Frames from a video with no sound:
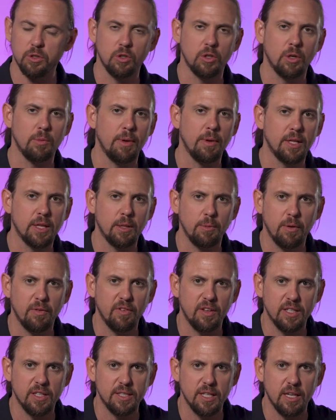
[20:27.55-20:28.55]
you can make them
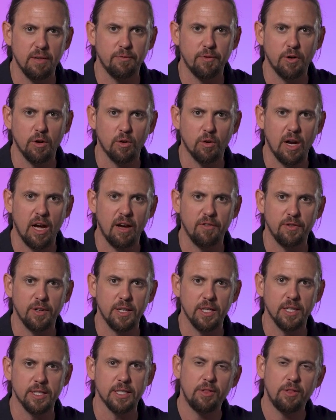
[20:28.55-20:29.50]
even as infographics.